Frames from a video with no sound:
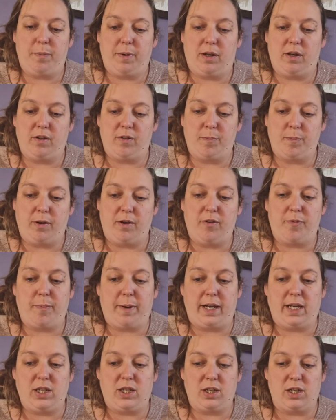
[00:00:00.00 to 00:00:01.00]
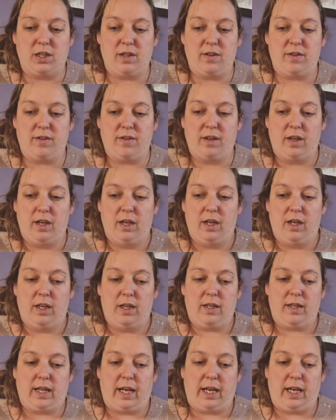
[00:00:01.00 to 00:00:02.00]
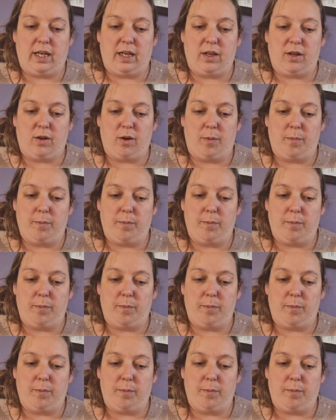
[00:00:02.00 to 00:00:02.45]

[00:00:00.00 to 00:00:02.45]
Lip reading: because most patients take